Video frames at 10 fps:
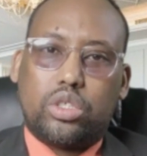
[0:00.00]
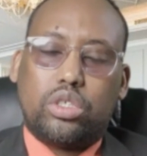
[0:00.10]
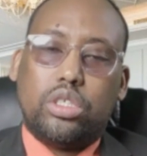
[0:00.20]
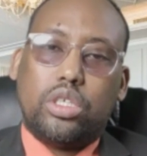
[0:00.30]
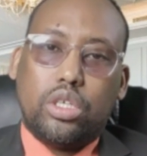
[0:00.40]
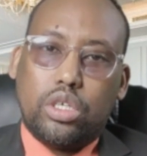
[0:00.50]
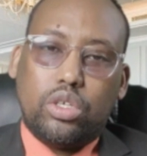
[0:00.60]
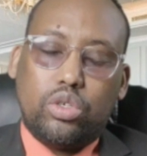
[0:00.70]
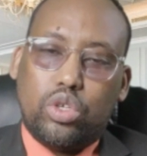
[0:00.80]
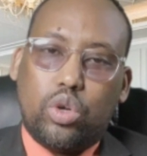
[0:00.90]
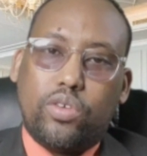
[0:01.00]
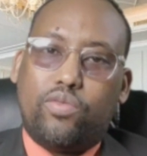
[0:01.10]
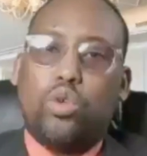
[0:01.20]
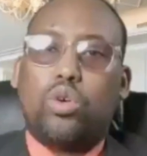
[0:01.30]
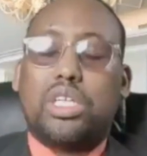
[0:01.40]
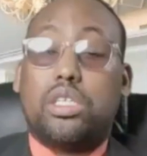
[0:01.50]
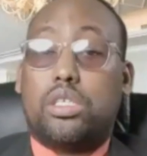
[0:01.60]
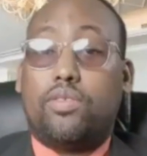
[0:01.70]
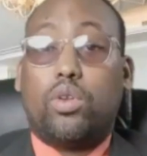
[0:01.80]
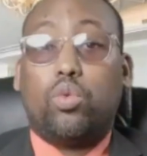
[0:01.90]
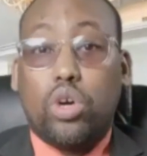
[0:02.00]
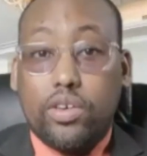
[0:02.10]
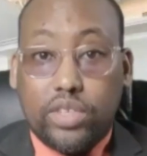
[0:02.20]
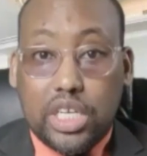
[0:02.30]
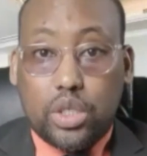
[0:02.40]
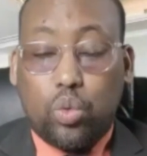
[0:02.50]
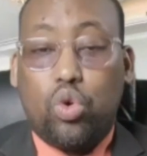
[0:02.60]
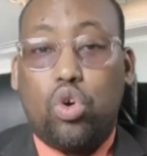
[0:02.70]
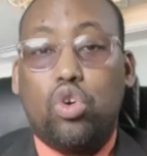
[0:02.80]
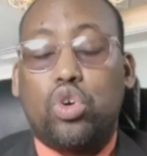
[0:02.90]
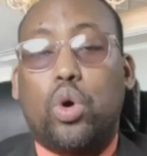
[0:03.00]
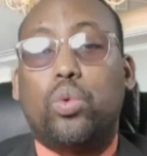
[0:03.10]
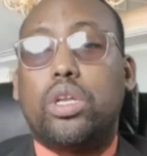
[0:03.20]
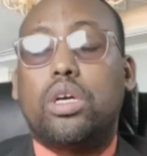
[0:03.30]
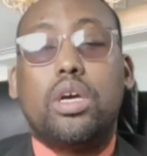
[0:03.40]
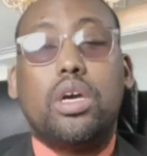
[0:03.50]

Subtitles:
If you look at the civil war, if there is a war ongoing,